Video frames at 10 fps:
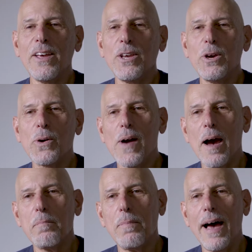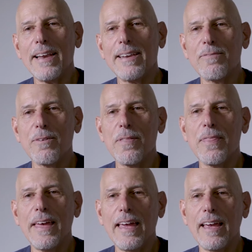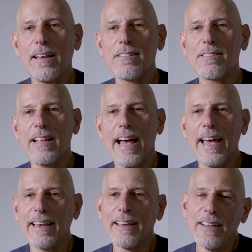You go out and buy different things like